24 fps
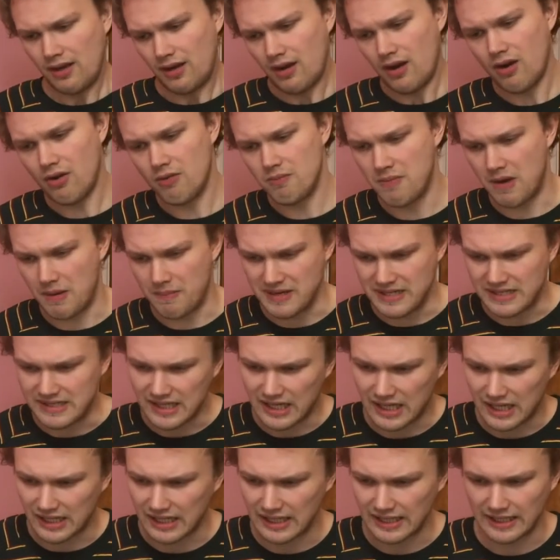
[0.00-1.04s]
Oh, Mummy,
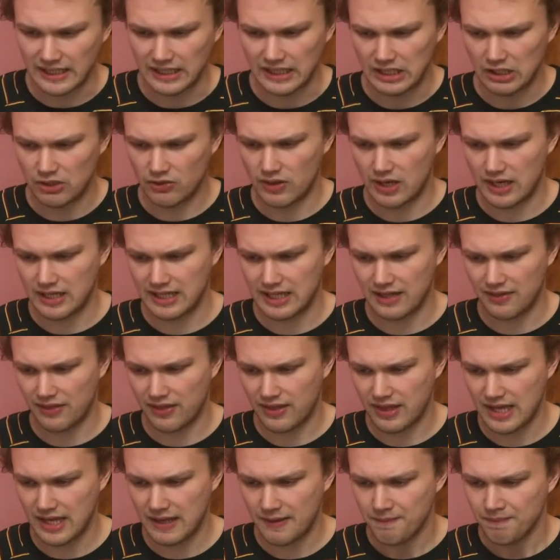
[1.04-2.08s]
darling, cried
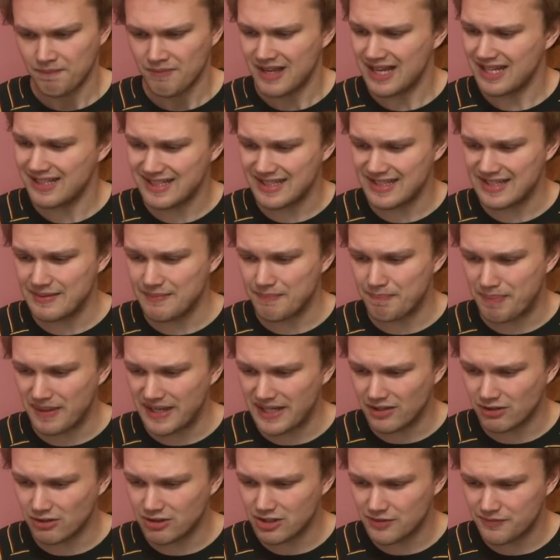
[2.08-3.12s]
Anthea. It isn't
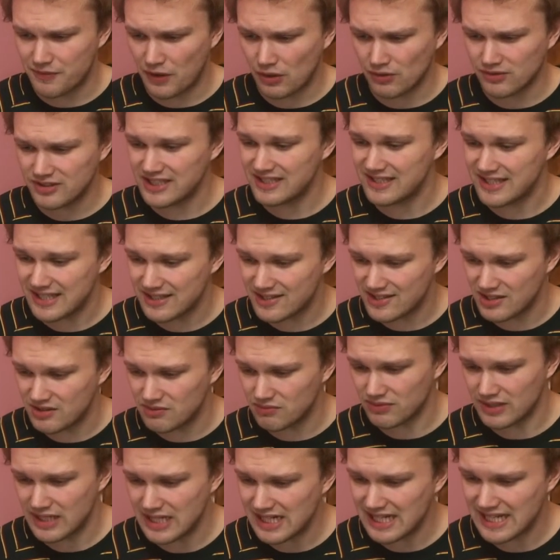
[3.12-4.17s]
Beale's fault, it
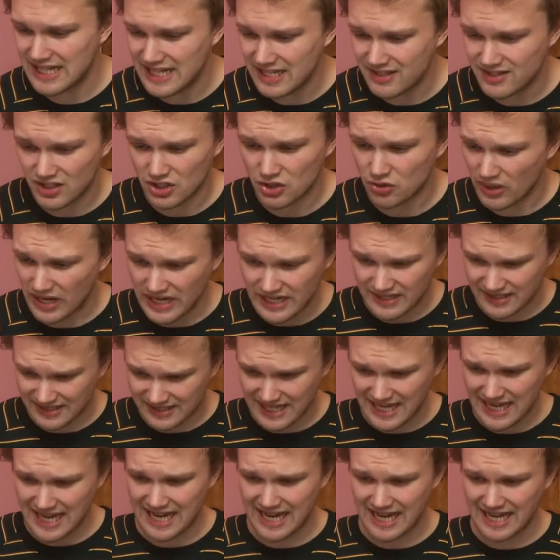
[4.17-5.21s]
isn't, really. He's a great
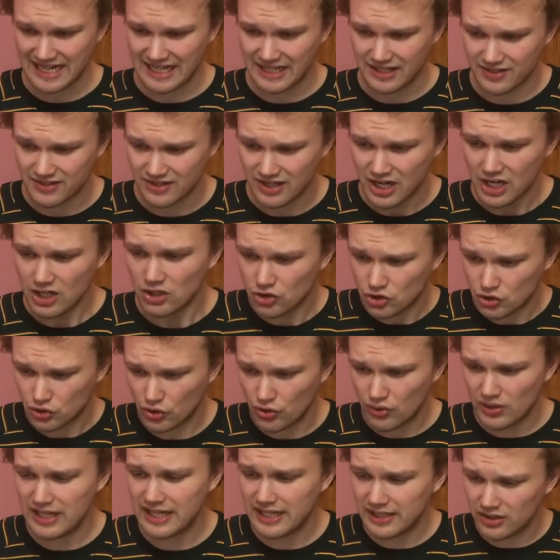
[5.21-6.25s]
dear, he is.
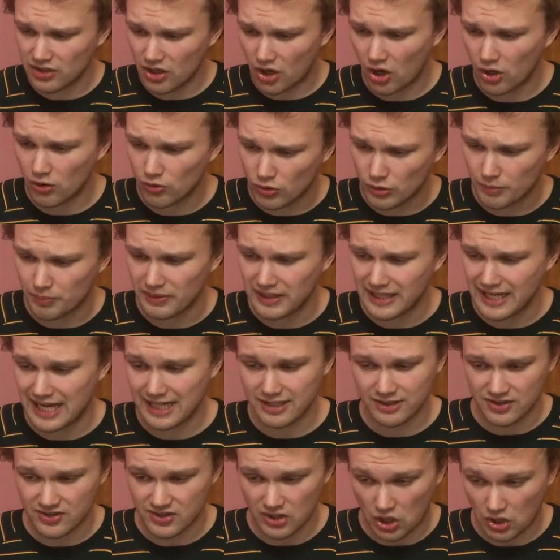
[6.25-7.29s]
Truly and honourably,
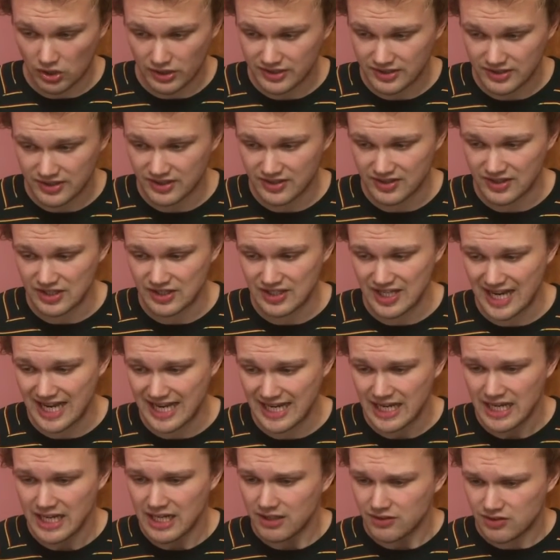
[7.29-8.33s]
and as honest as the
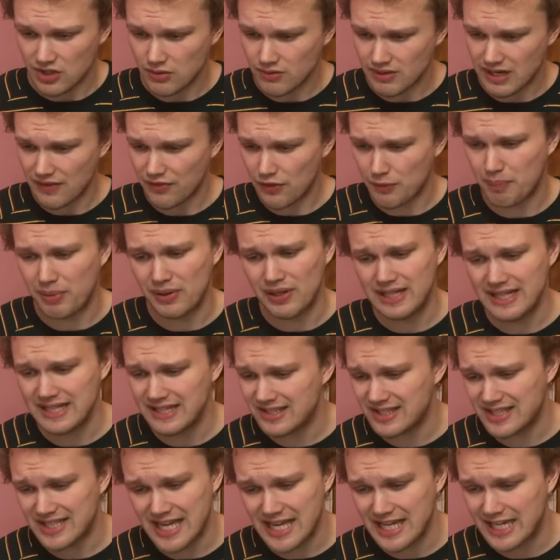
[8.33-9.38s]
day. Don't let the
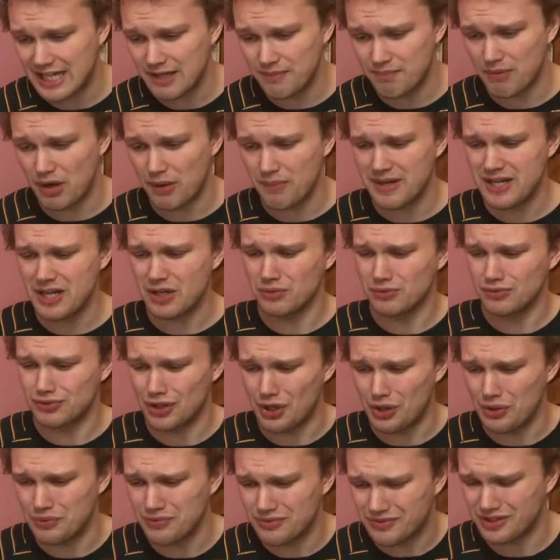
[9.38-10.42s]
police take him, Mummy. Oh,
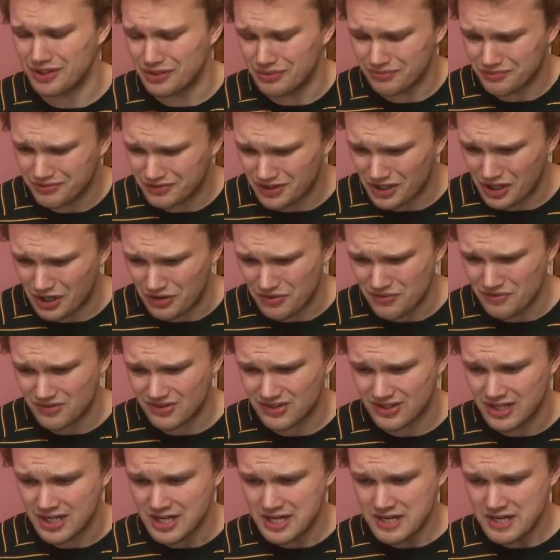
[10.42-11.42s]
don't.